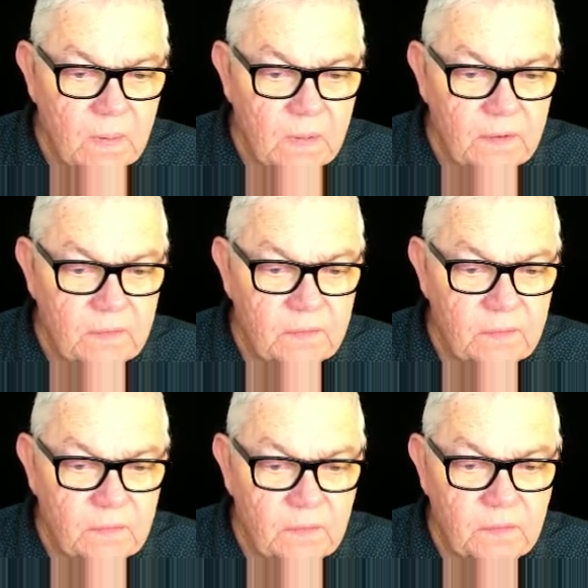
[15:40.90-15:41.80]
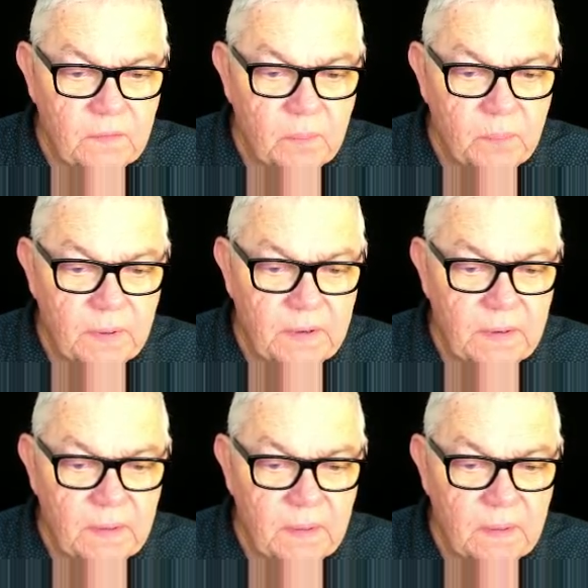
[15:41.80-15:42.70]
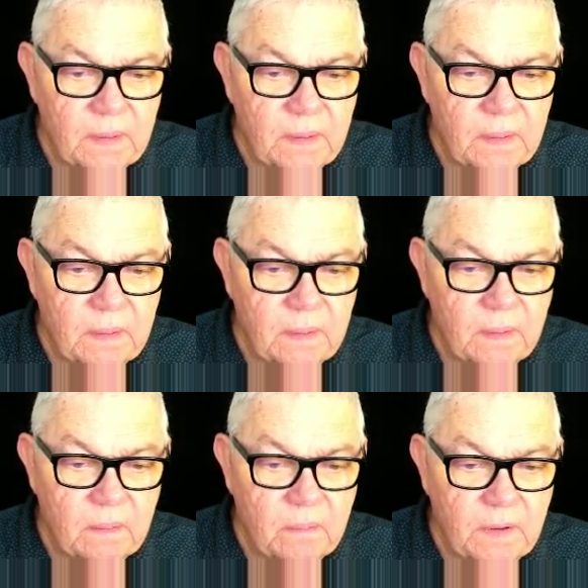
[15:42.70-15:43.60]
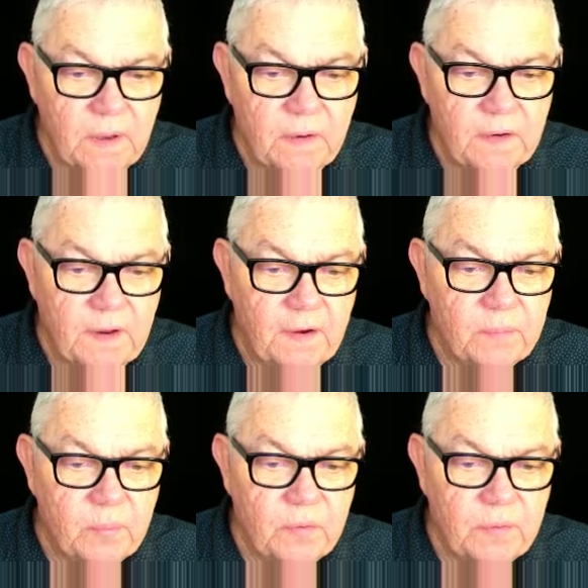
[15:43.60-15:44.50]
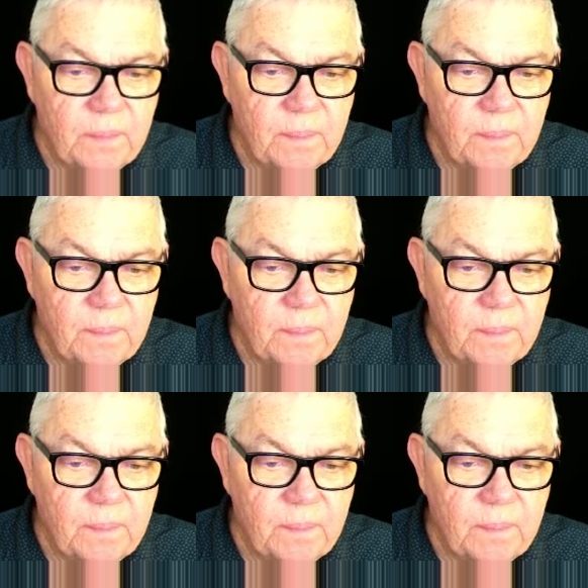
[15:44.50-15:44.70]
let's just simply go to the dashboard.